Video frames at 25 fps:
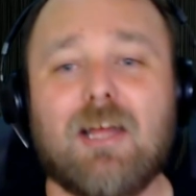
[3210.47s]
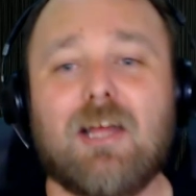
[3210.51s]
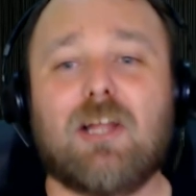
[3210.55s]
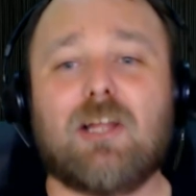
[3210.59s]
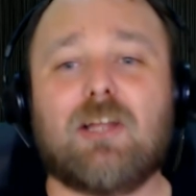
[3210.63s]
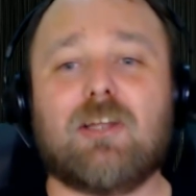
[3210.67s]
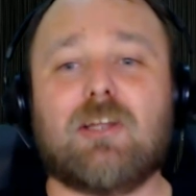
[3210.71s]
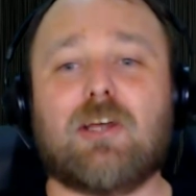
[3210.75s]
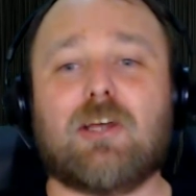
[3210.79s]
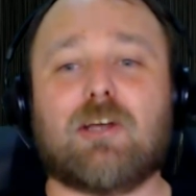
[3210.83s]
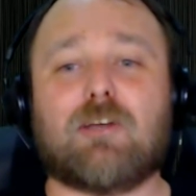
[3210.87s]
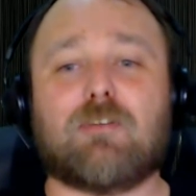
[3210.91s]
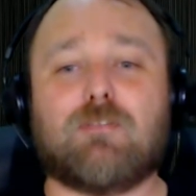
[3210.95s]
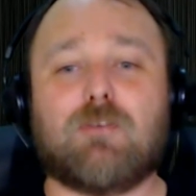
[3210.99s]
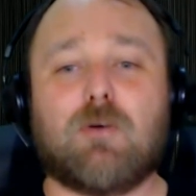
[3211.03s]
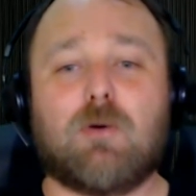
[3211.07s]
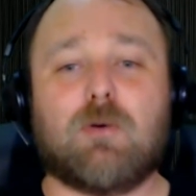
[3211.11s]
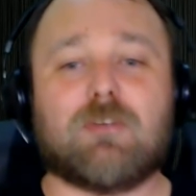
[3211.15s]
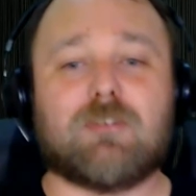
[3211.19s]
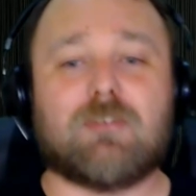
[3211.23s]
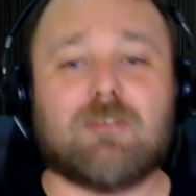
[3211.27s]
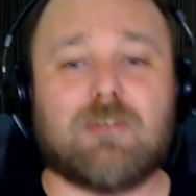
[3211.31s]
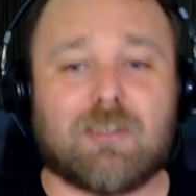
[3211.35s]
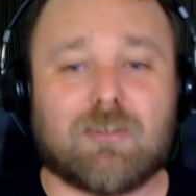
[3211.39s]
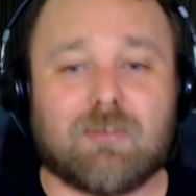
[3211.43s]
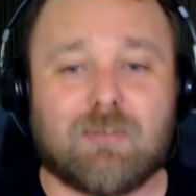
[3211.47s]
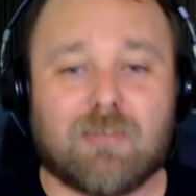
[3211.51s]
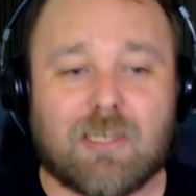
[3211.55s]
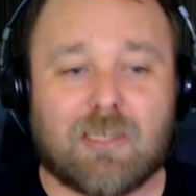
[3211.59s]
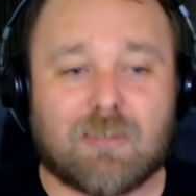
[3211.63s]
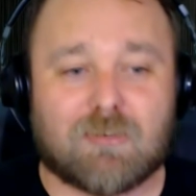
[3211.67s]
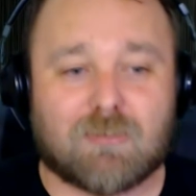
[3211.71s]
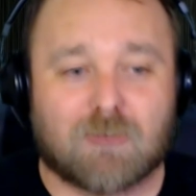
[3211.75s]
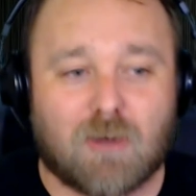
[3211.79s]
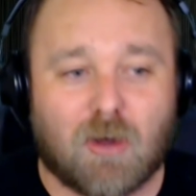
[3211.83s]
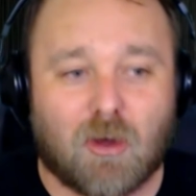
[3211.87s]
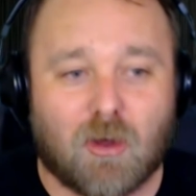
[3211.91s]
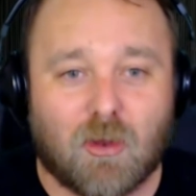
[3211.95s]
Look, folks,
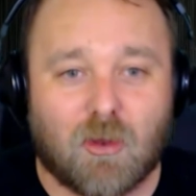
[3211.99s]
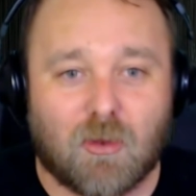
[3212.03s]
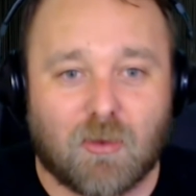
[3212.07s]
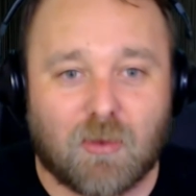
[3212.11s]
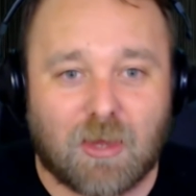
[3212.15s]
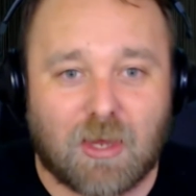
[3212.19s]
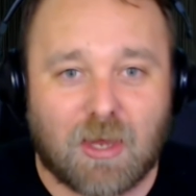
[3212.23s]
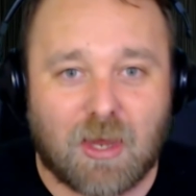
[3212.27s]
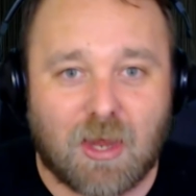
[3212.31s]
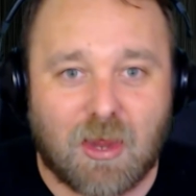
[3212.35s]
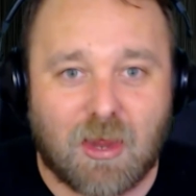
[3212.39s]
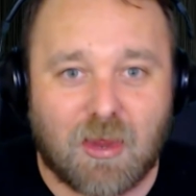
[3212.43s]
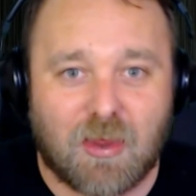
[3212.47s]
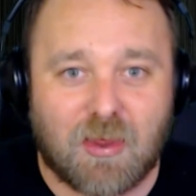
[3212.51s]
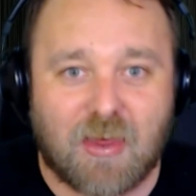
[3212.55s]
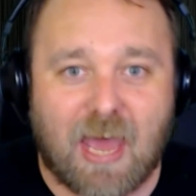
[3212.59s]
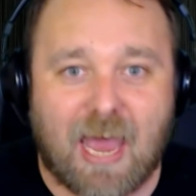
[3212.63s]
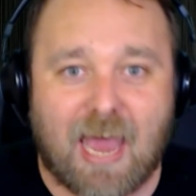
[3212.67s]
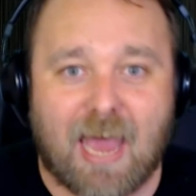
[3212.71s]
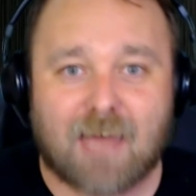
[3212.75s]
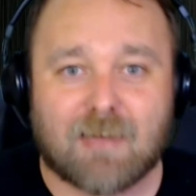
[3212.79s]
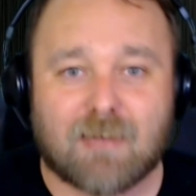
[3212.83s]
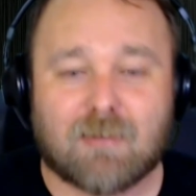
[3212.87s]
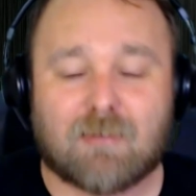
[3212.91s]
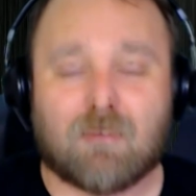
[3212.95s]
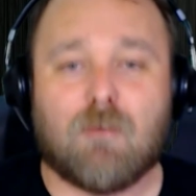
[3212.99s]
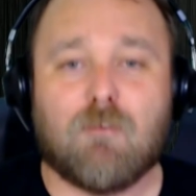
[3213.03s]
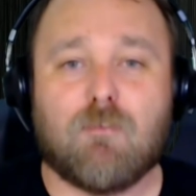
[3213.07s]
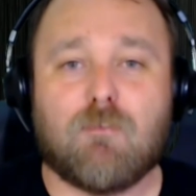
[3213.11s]
let's call that